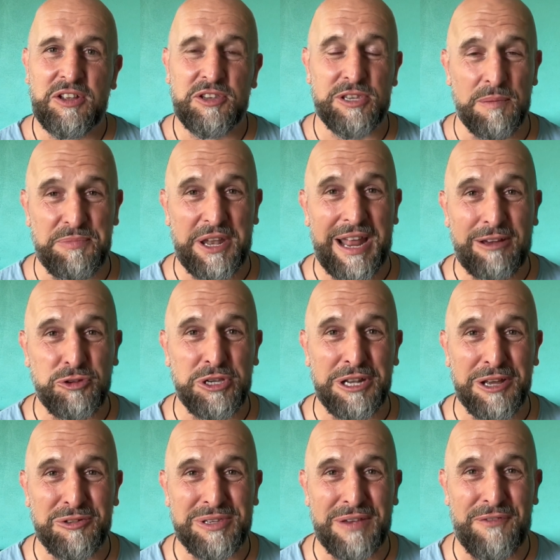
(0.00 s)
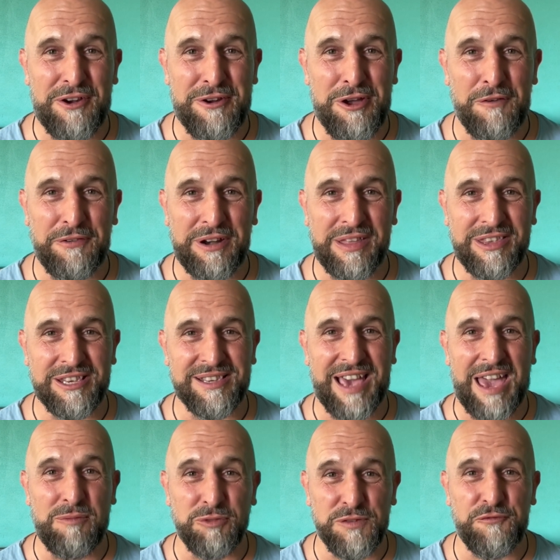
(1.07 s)
Something else you don't see very often in this
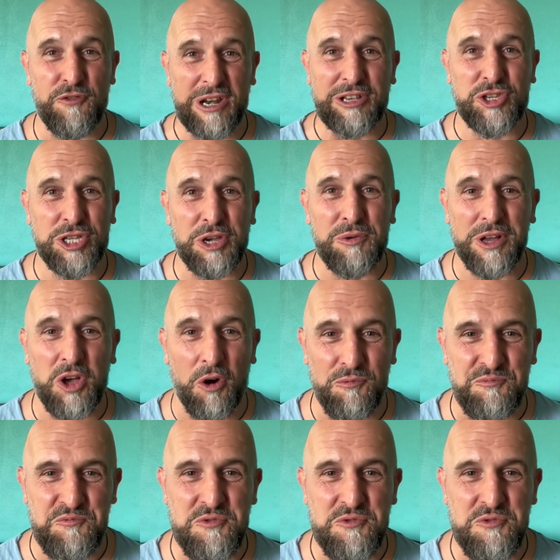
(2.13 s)
game was Freddie Stewart got